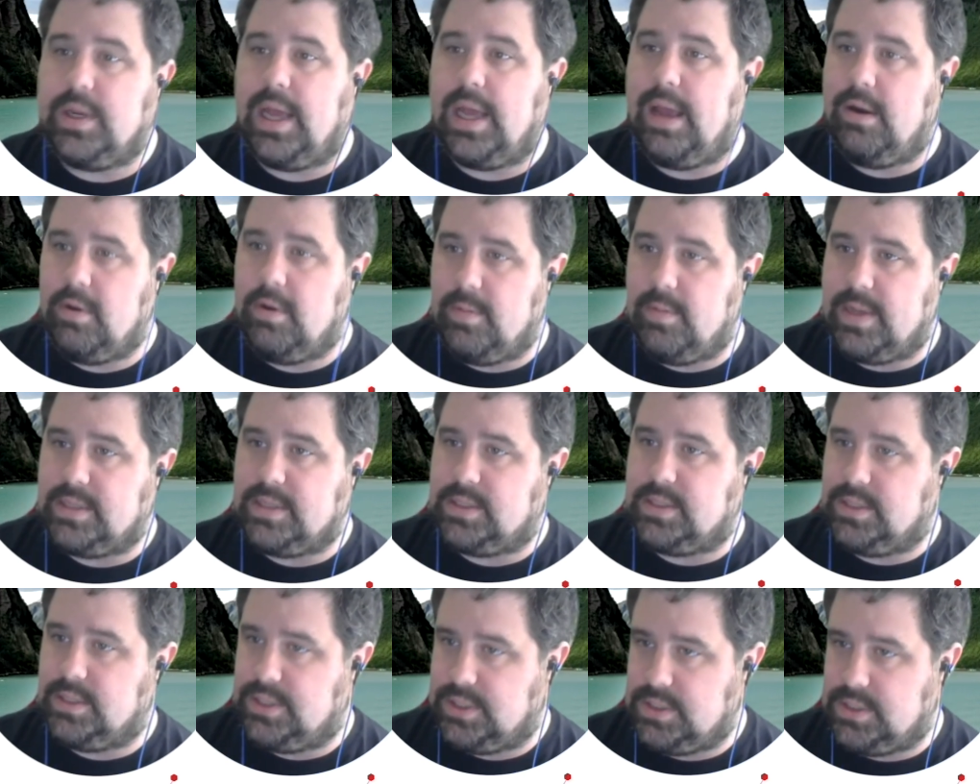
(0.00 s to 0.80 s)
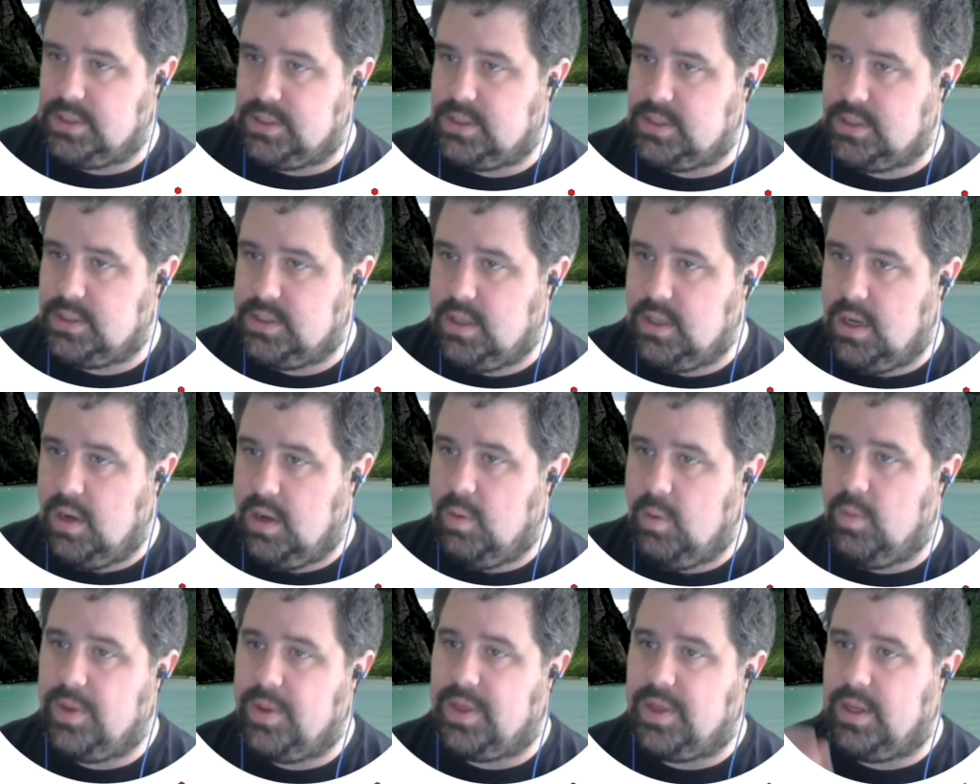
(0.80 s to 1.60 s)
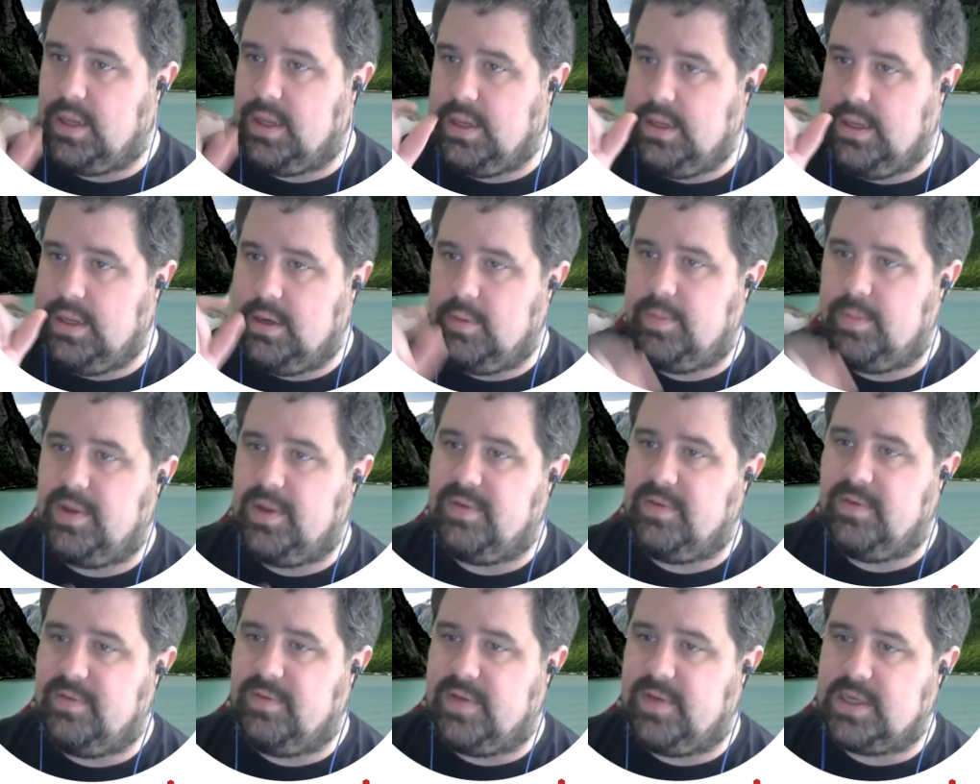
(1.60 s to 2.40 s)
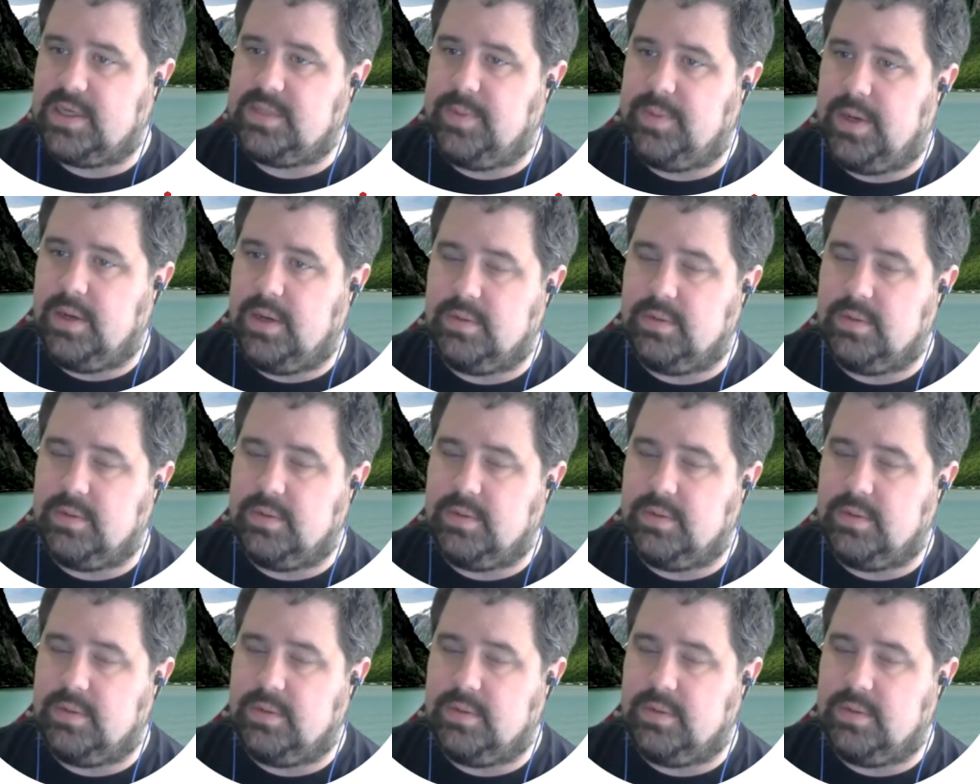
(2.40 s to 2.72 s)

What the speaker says: error messages with a little bit of investment.